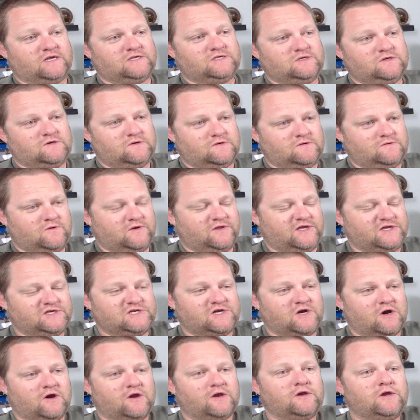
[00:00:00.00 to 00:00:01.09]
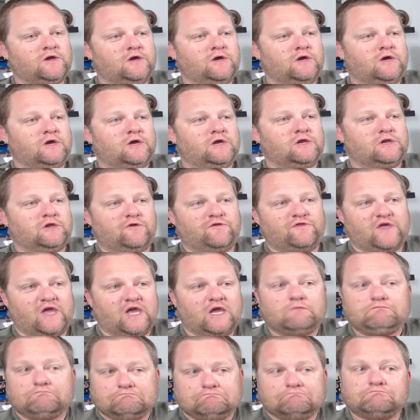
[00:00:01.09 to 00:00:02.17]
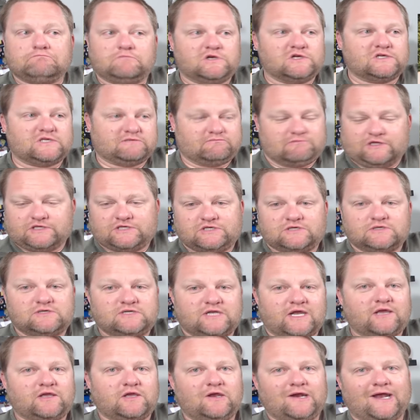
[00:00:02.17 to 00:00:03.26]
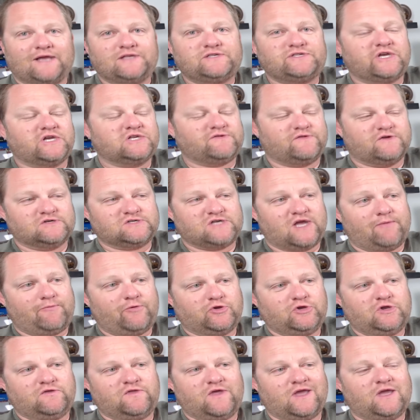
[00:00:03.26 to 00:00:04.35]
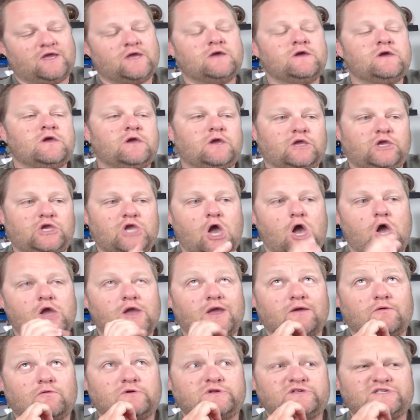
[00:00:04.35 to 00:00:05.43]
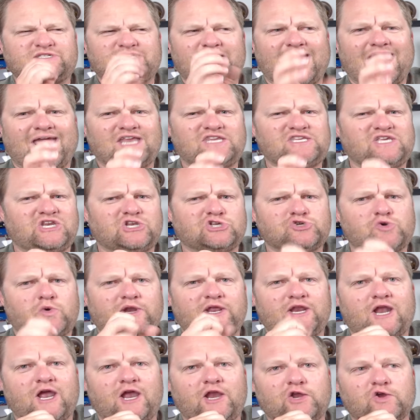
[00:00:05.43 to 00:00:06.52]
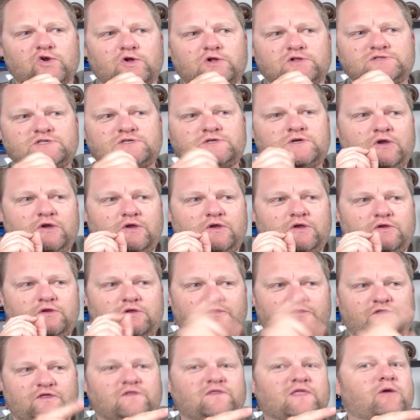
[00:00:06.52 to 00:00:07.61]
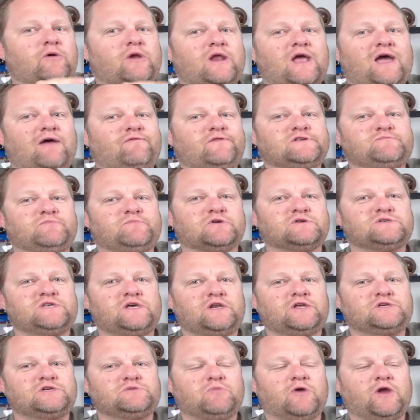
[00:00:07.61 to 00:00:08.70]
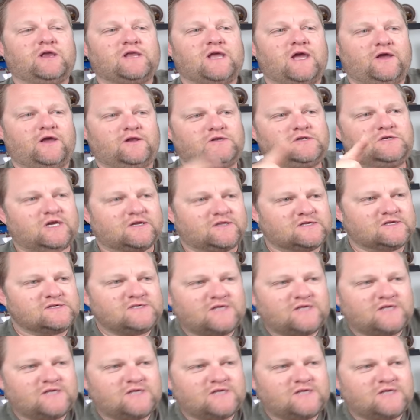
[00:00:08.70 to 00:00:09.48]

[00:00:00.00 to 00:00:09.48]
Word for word: to the when these started do you think just let's just take united states for example do you think young would say 18 to 29 year olds do you think they would have this percentage breakdown check this